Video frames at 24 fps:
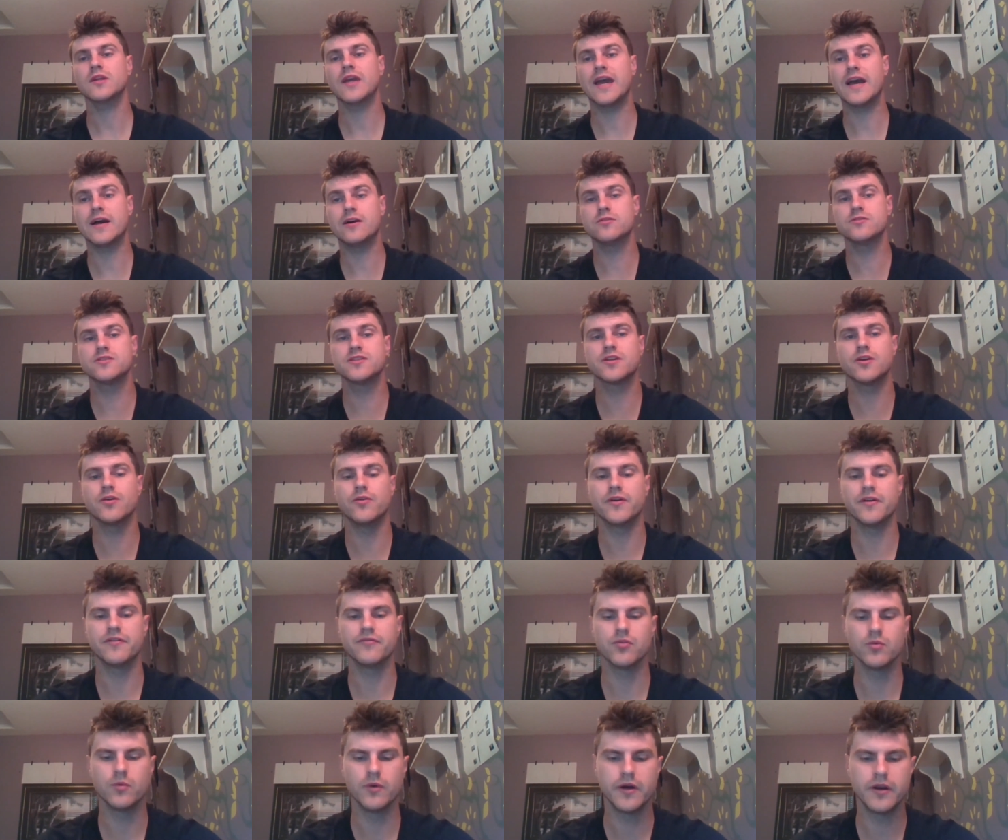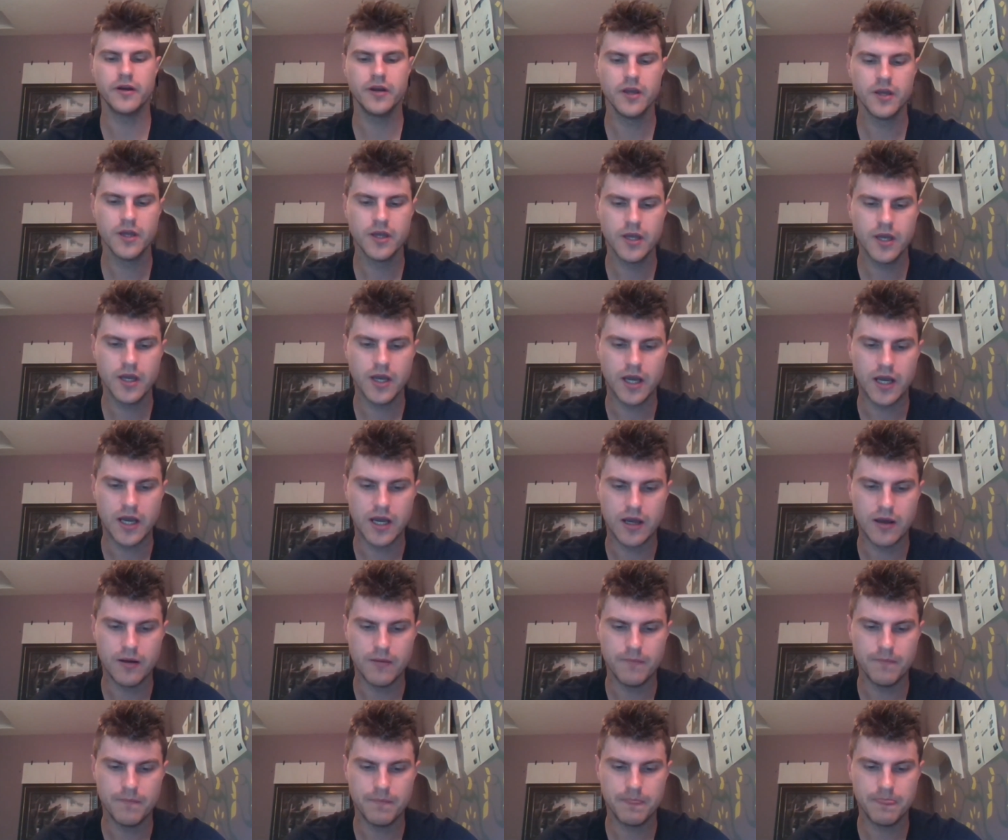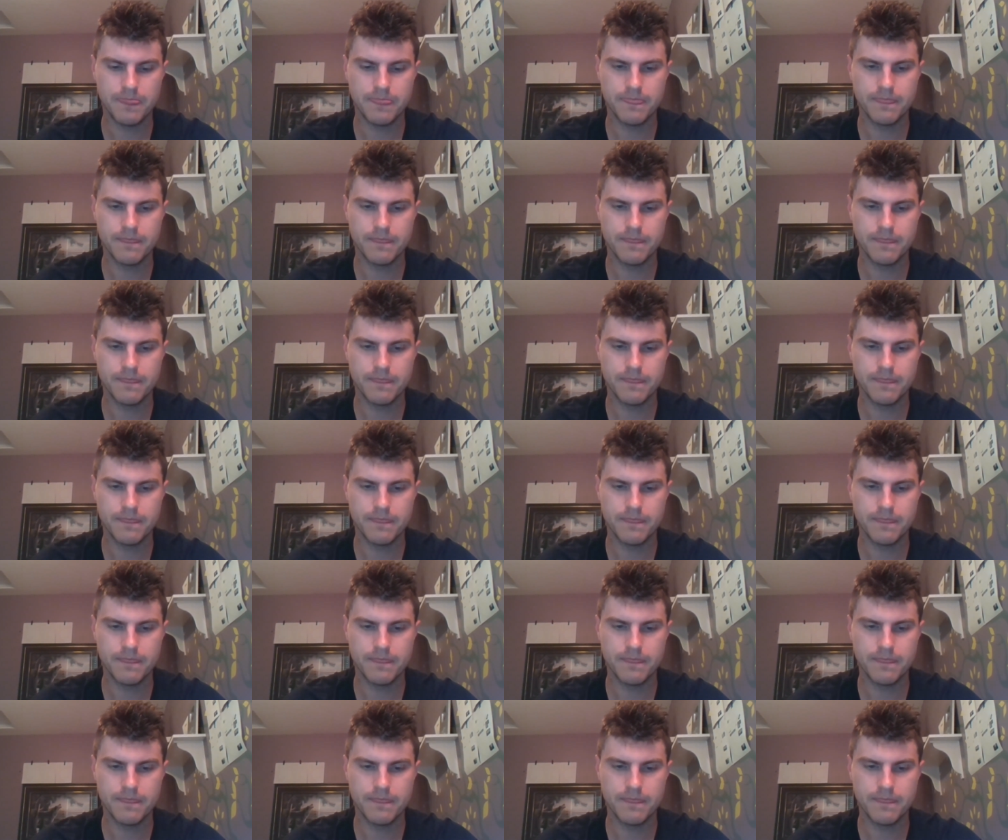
How's it going, everyone? Um,